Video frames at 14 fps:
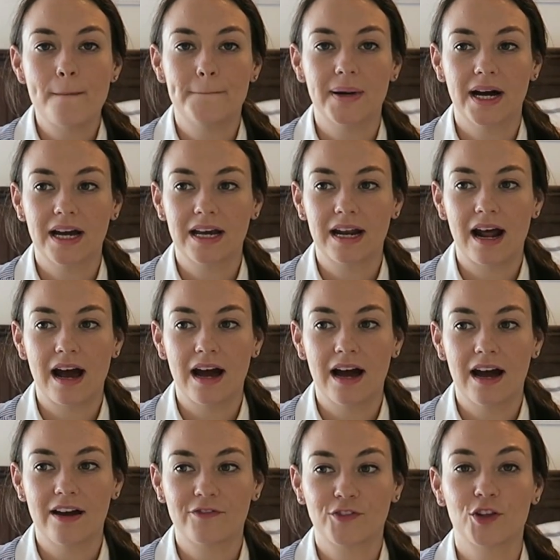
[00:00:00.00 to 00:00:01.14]
But
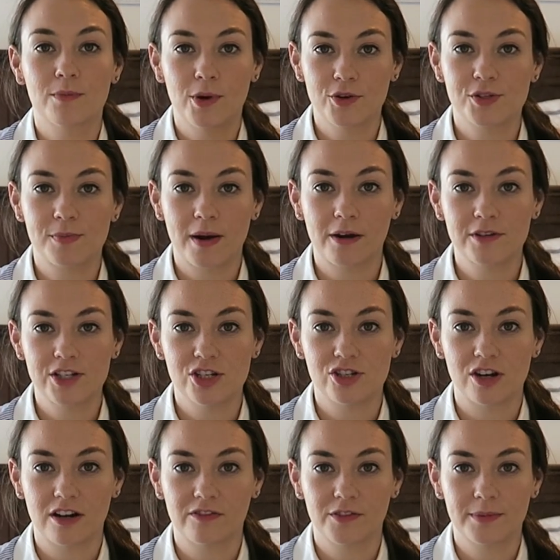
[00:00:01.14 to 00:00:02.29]
for the most part, we just
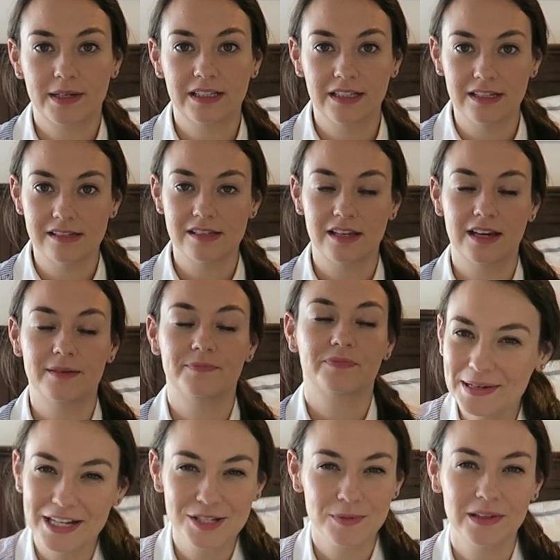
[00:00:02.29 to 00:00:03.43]
started from a clean slate.
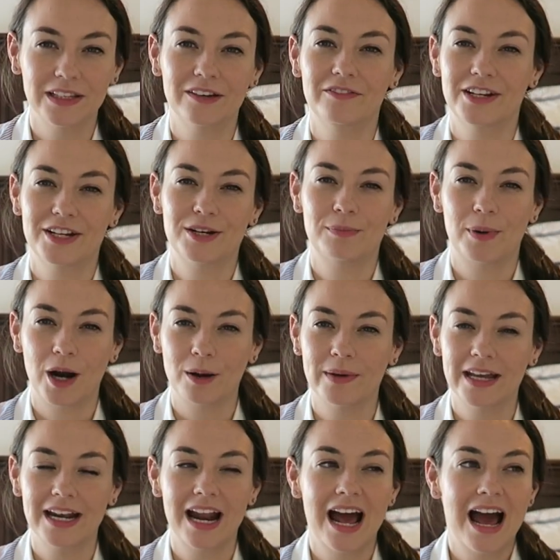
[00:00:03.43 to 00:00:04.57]
Because we live in an
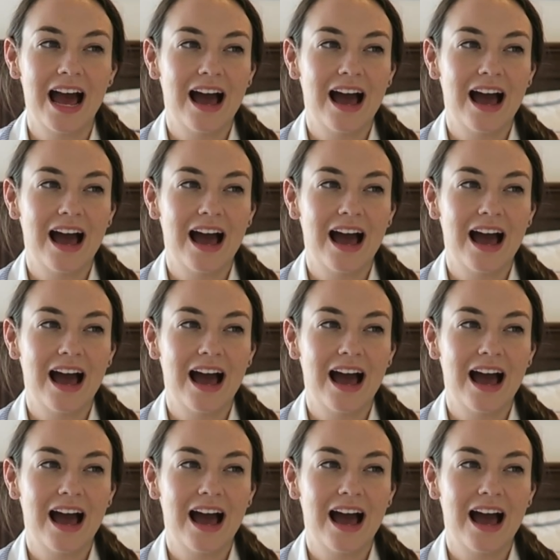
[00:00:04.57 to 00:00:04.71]
apartment,